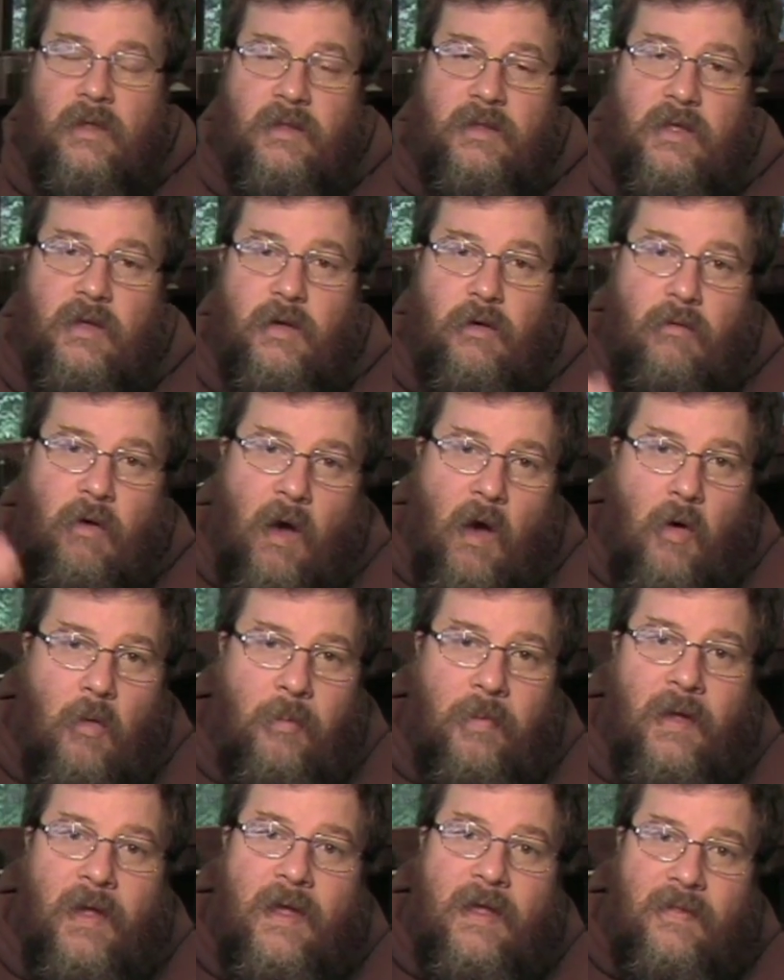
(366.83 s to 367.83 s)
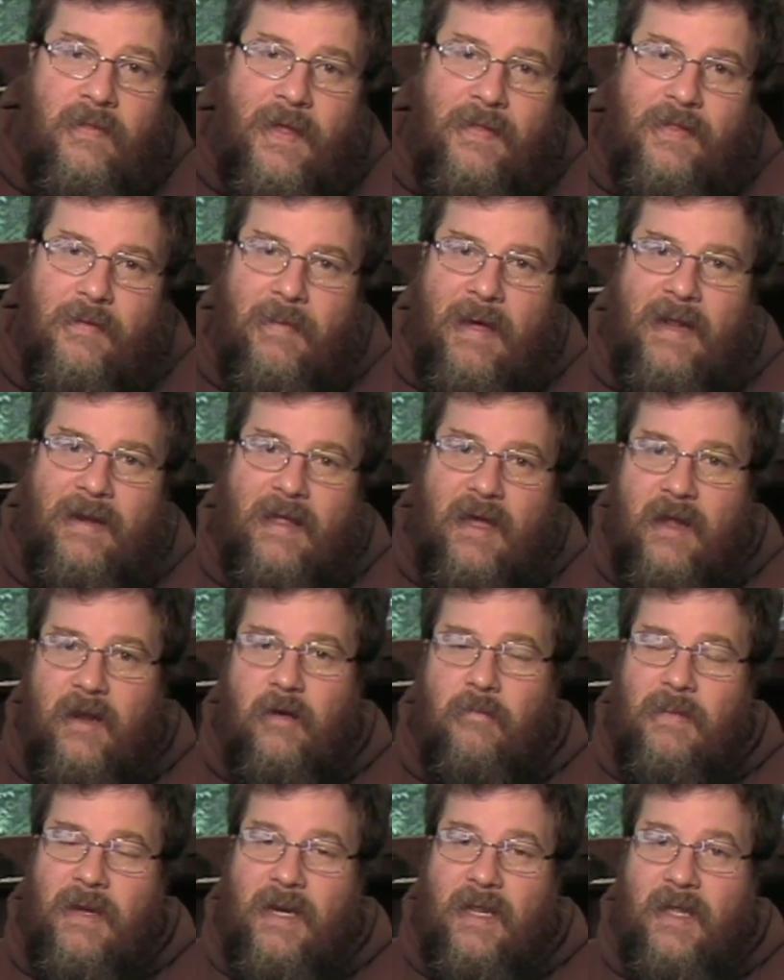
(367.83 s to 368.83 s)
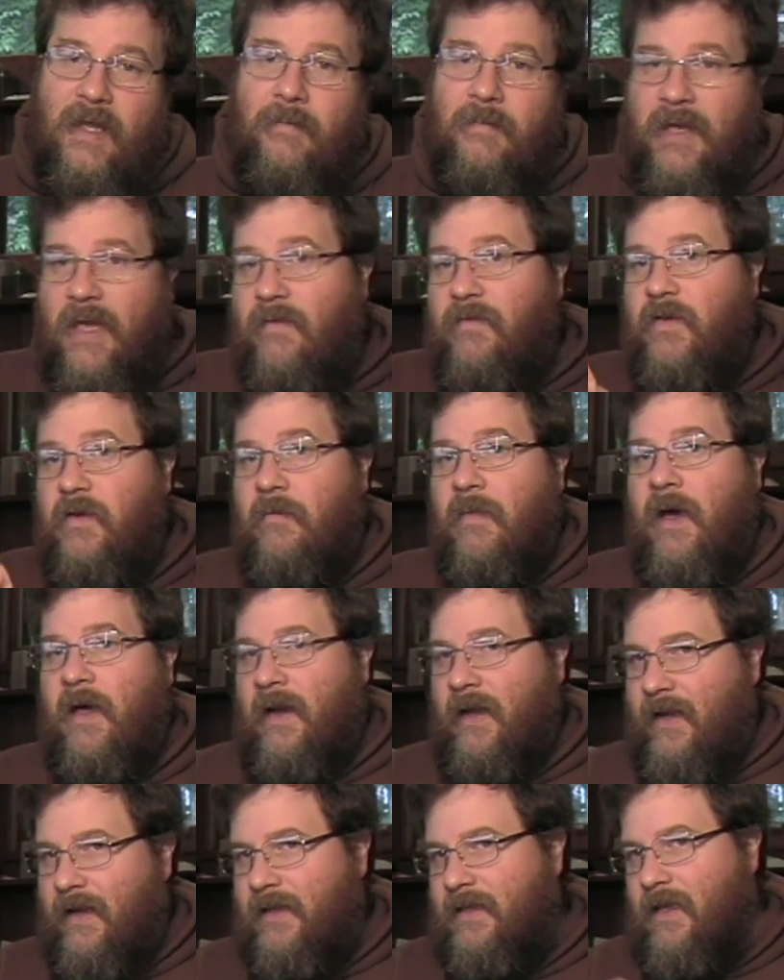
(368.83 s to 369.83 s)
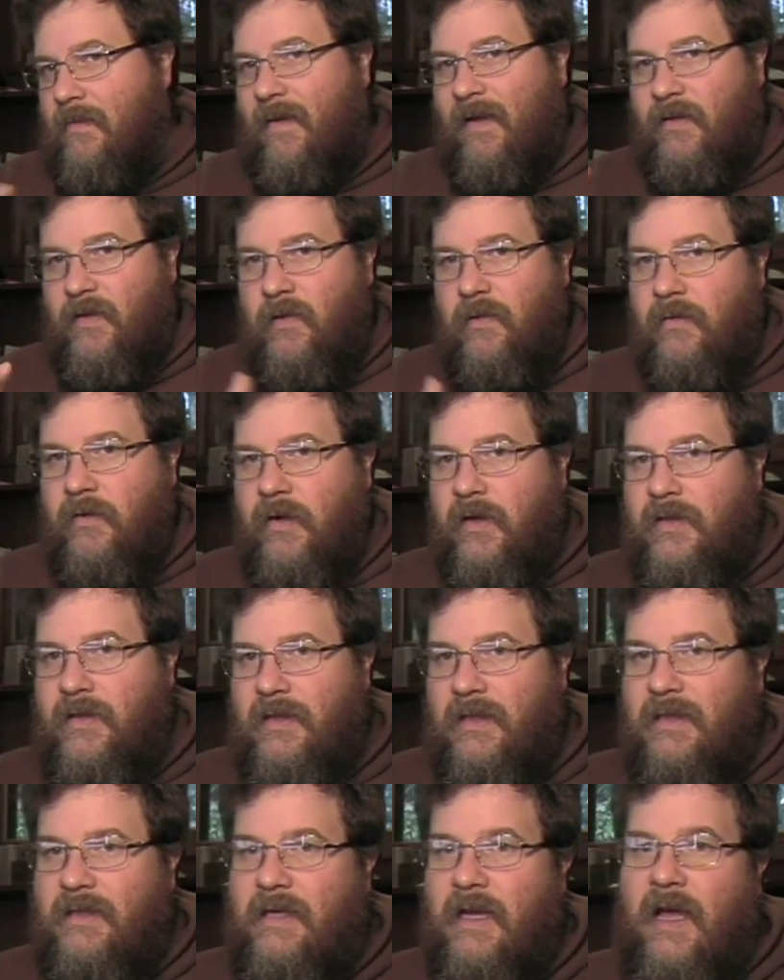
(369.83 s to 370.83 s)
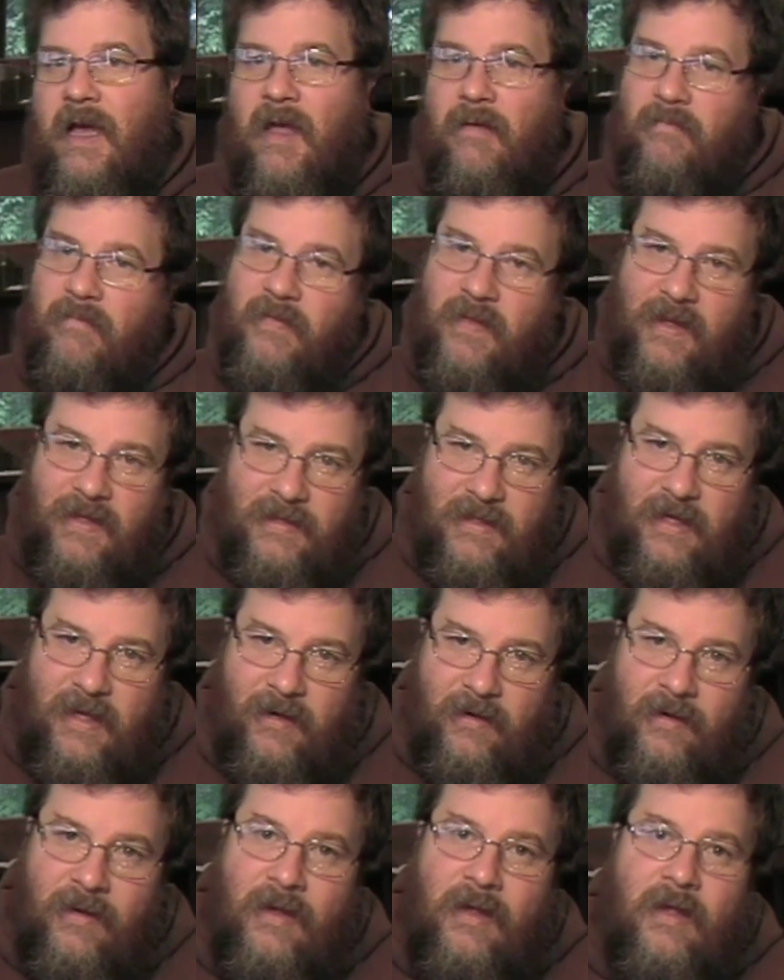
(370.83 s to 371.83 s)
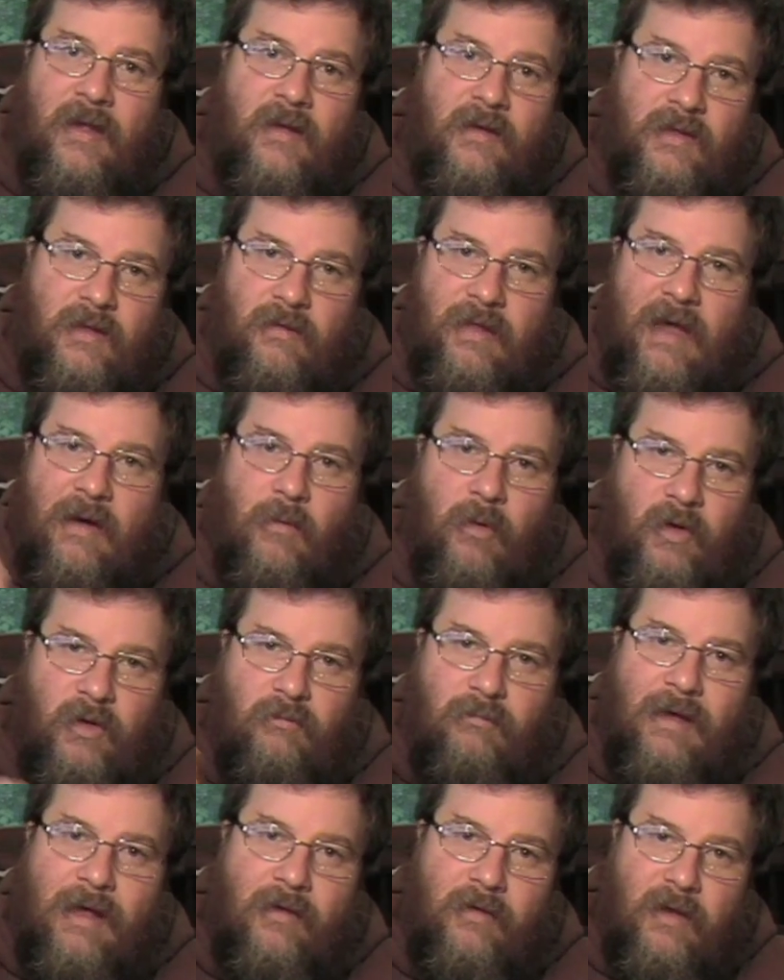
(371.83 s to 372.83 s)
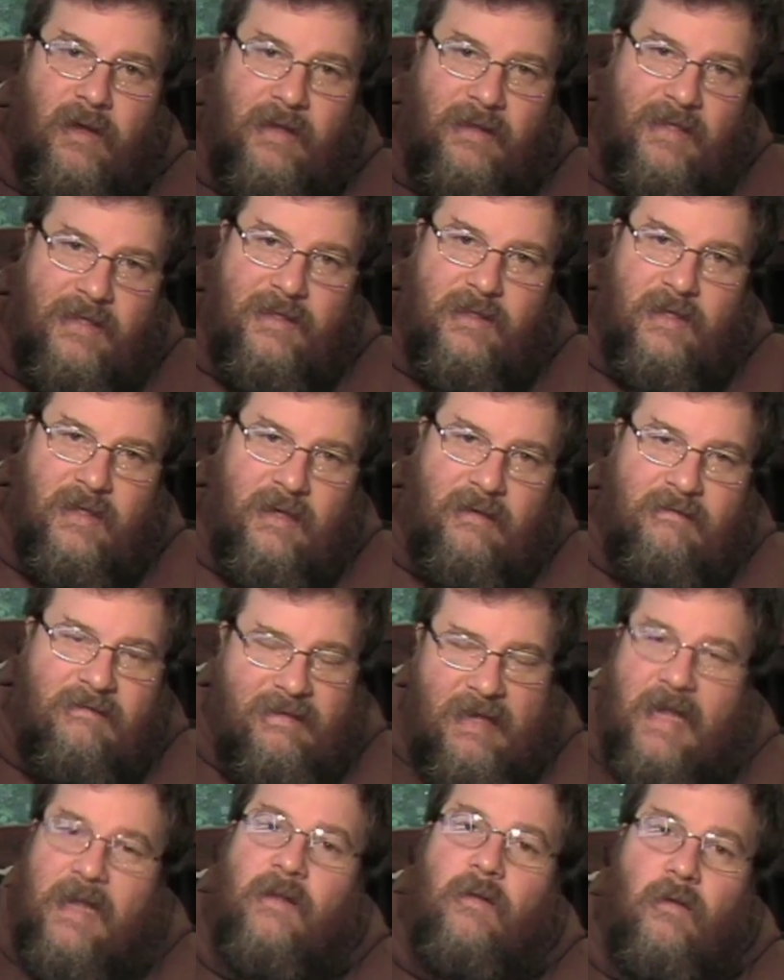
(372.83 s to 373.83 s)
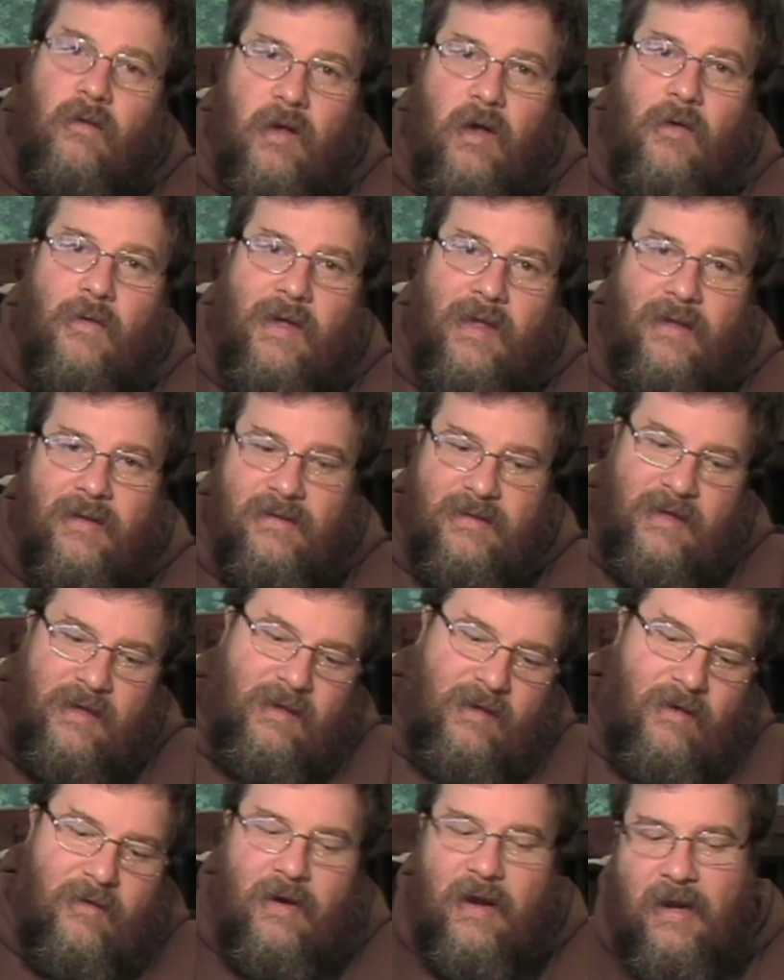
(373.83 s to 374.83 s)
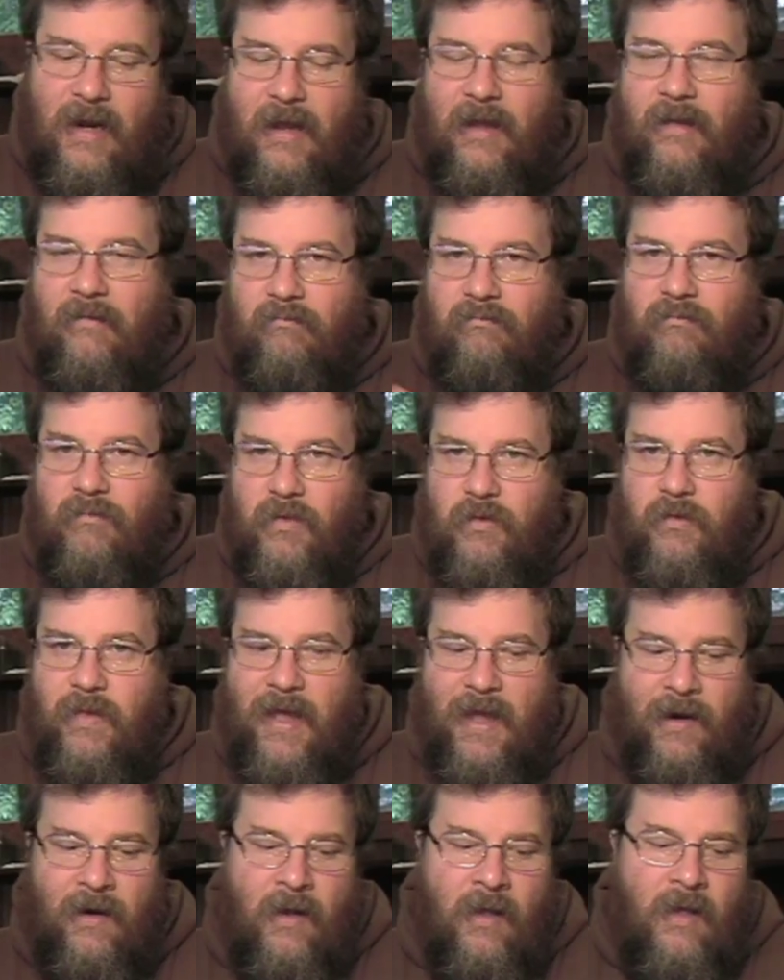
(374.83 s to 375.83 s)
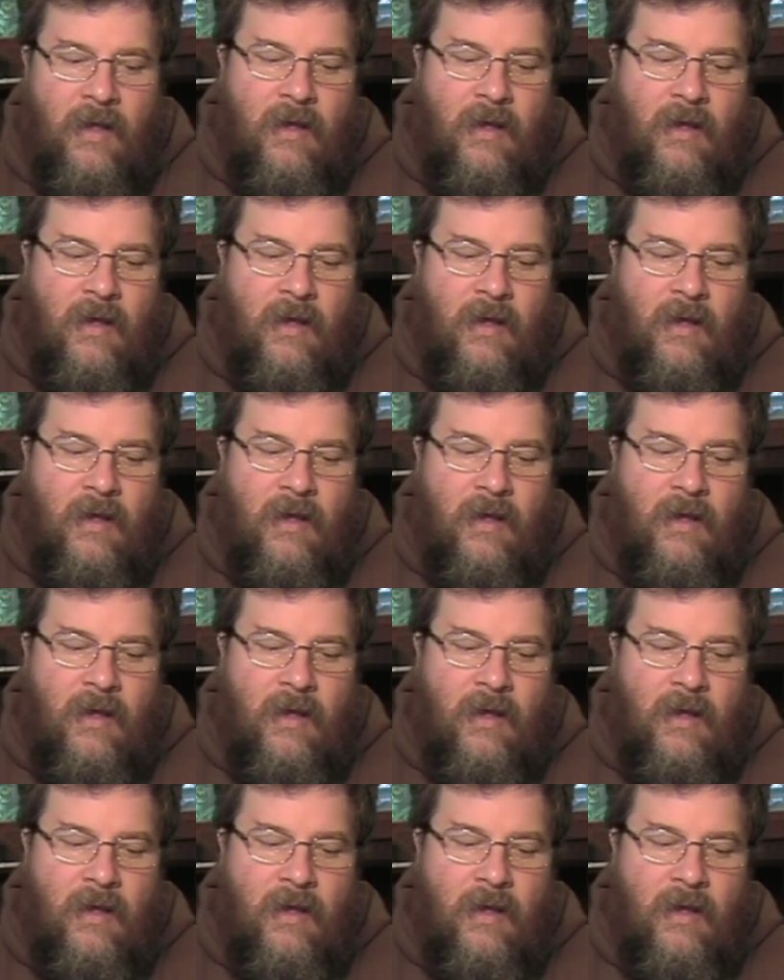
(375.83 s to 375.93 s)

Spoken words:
So you hope that the bad guy you're beating up gives you mana. And I'd say about 2/3 of the time they did. So that worked well. You got this cycle going. It's like, all right, I can do that.